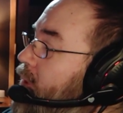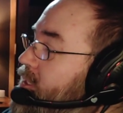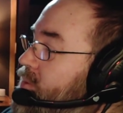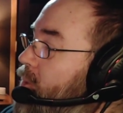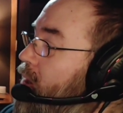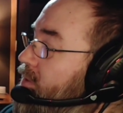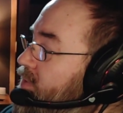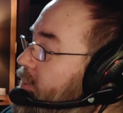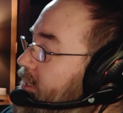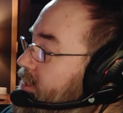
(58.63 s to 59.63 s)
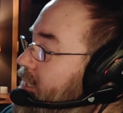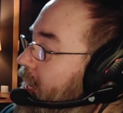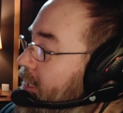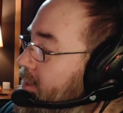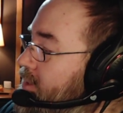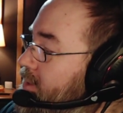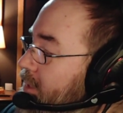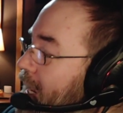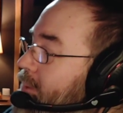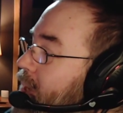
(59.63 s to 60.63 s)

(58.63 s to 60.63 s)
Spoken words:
quite small for my size, I